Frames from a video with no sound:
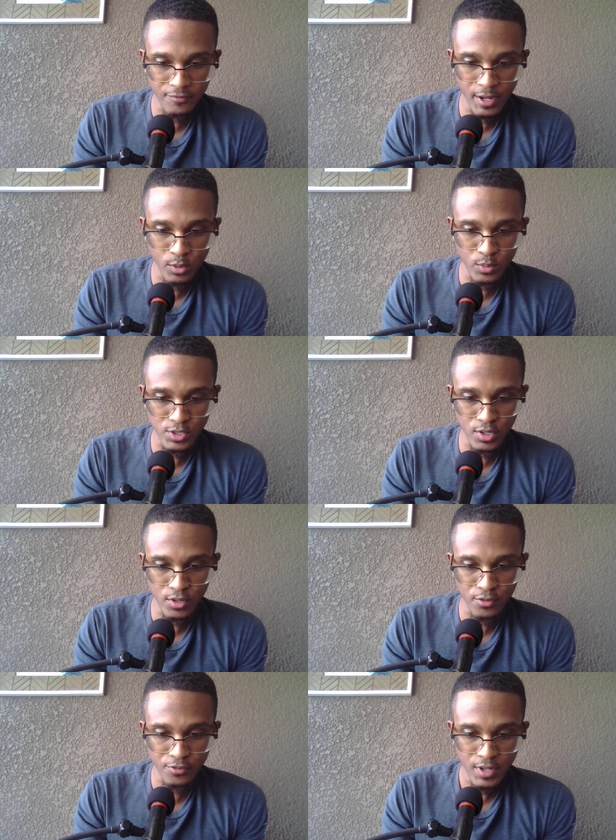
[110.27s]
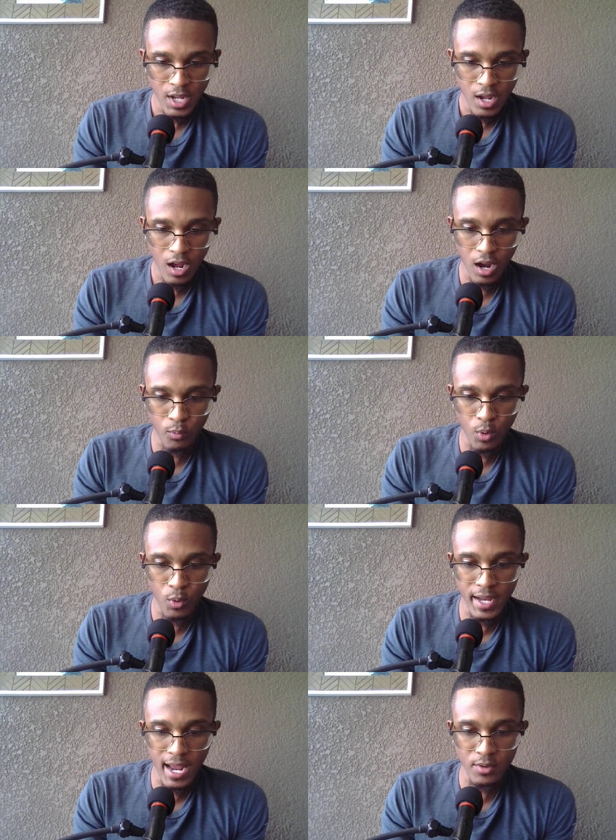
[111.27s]
Federal Reserve uh,
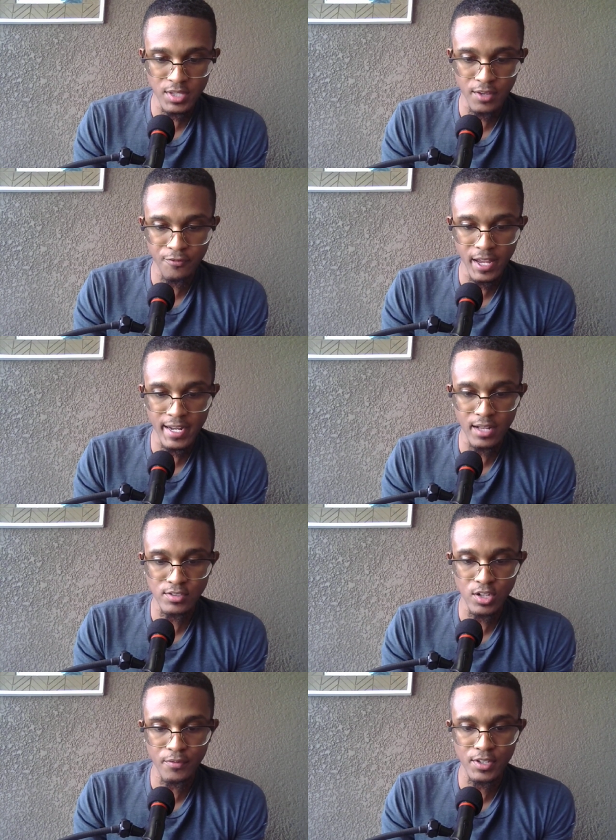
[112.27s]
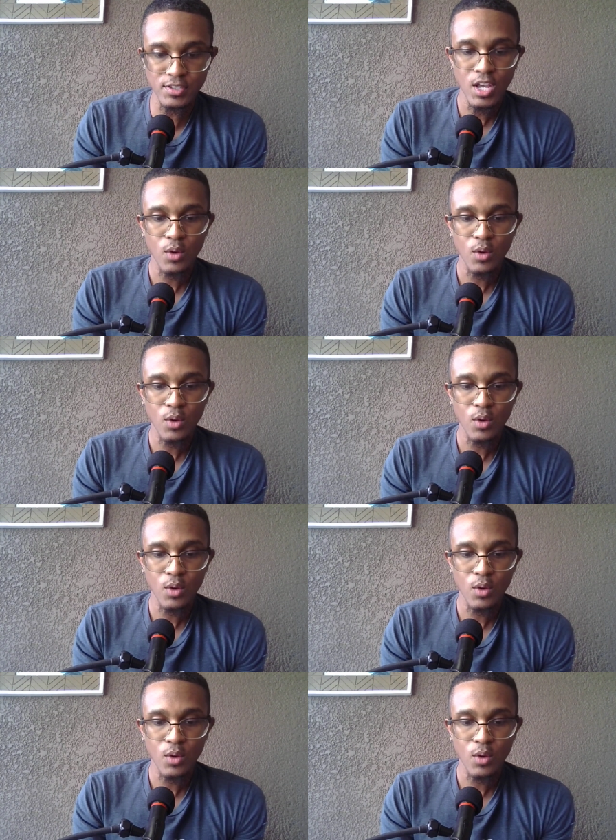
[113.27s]
rolling out the FedNow service,